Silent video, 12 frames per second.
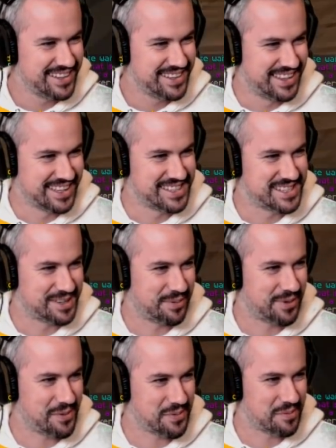This is a
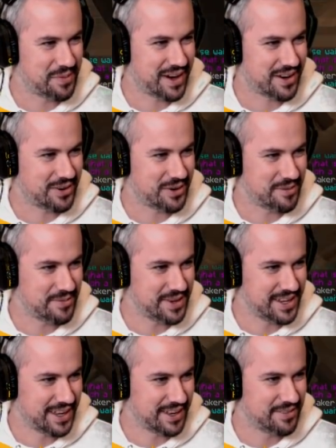proper parkour
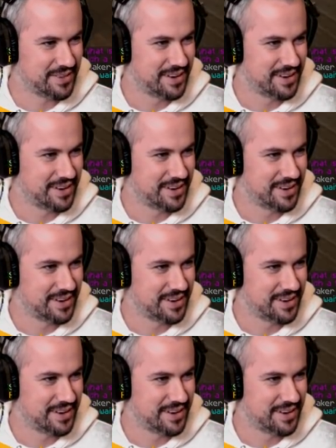minigame.